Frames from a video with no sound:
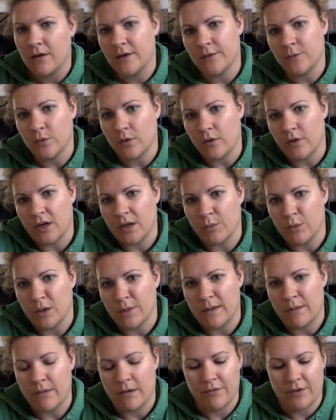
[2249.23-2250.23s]
because we're learning more
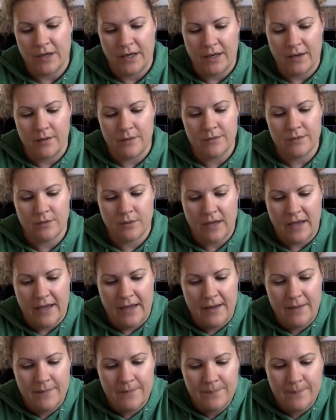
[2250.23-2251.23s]
about Reverend Hale's,
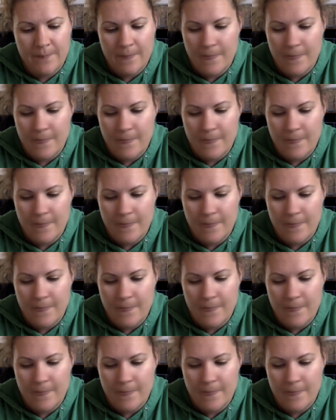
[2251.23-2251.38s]
okay?